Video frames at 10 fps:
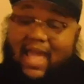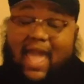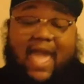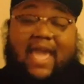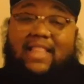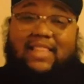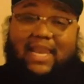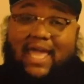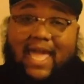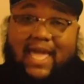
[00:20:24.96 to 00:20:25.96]
and the
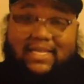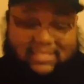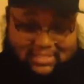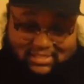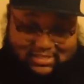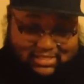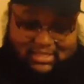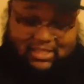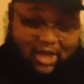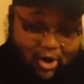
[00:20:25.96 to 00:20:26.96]
legs,
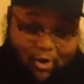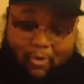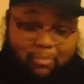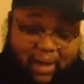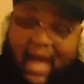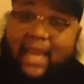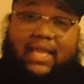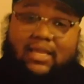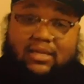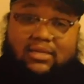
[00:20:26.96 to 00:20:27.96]
the whole
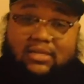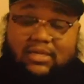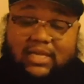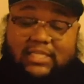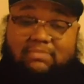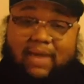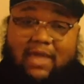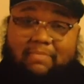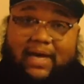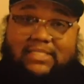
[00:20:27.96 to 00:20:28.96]
body is
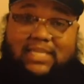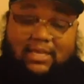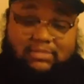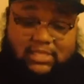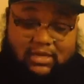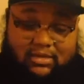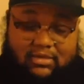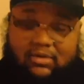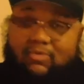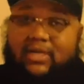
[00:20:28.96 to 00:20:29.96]
made by Samsung,
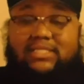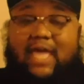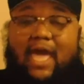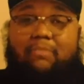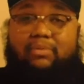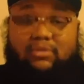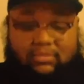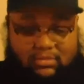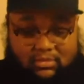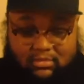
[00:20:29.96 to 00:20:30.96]
where's the Apple
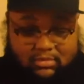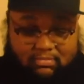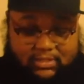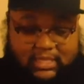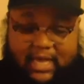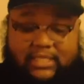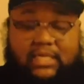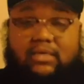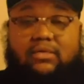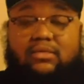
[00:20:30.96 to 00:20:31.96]
besides
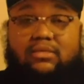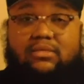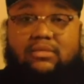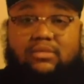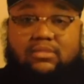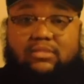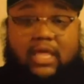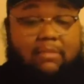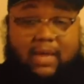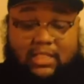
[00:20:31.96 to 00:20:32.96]
here? They
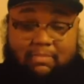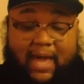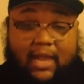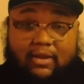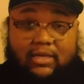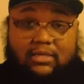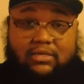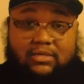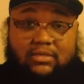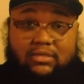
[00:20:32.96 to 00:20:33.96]
don't make the battery.
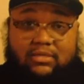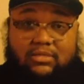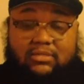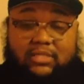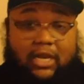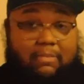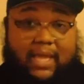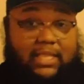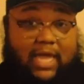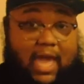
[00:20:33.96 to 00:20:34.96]
They don't
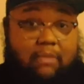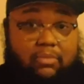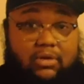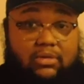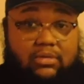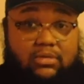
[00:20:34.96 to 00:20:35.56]
make the camera.